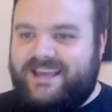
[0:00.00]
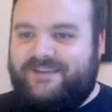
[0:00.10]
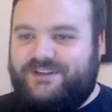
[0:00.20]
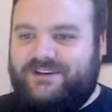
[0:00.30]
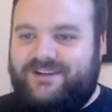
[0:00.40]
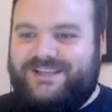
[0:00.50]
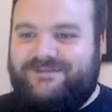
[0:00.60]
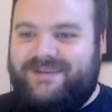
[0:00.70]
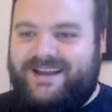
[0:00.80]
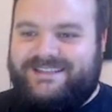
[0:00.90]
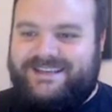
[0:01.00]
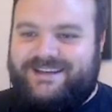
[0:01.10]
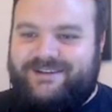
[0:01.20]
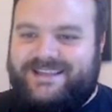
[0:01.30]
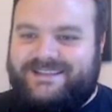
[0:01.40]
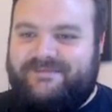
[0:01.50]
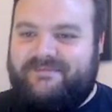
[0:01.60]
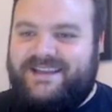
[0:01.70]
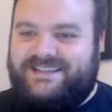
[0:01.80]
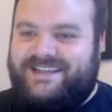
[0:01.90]
Even Doctor Who magazine knows there's a
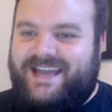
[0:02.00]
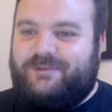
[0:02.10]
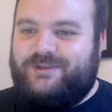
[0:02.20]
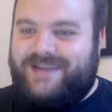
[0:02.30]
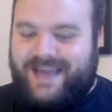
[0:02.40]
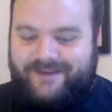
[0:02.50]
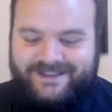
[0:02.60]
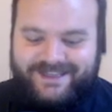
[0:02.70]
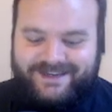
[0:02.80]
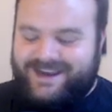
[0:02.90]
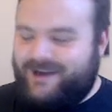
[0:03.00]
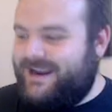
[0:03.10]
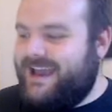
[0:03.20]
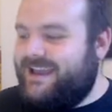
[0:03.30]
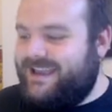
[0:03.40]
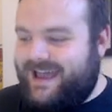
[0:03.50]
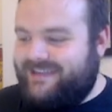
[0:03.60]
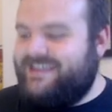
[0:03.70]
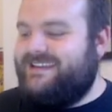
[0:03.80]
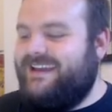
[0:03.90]
major gap between Heaven Sent and Hell.
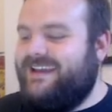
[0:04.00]
Yeah,